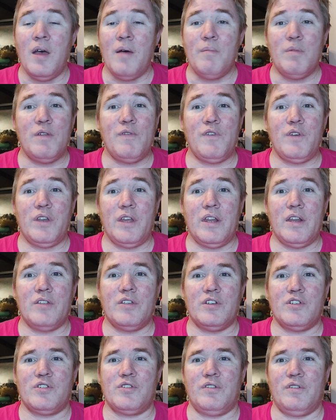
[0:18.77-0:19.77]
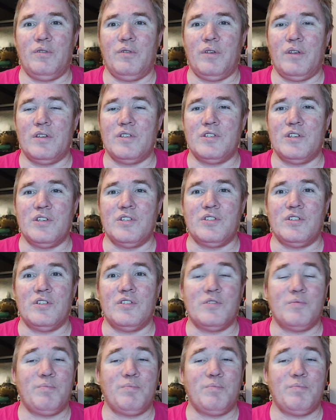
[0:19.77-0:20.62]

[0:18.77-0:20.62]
but if you need additional assistance,